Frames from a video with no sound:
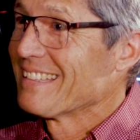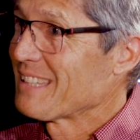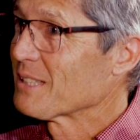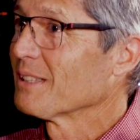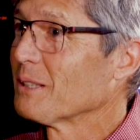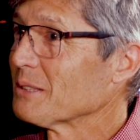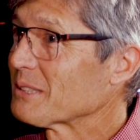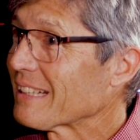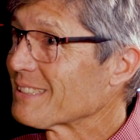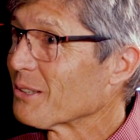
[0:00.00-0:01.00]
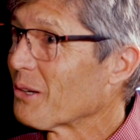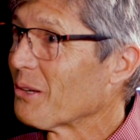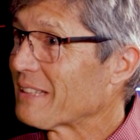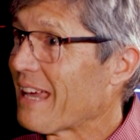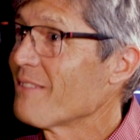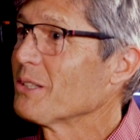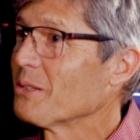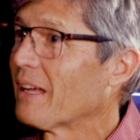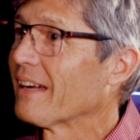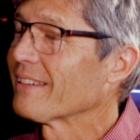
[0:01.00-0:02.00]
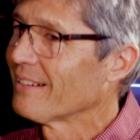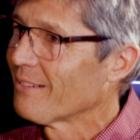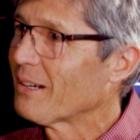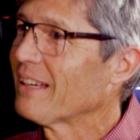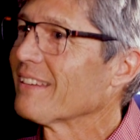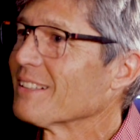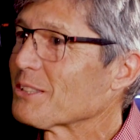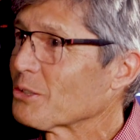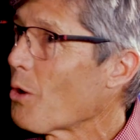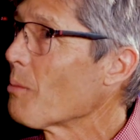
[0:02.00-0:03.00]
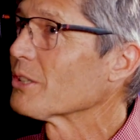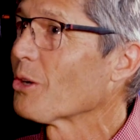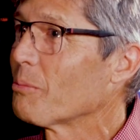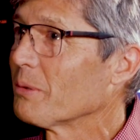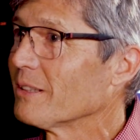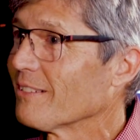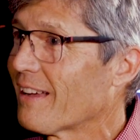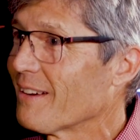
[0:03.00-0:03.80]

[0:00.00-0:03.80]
this little 6-year-old gave you, like, what, there's so much hope in your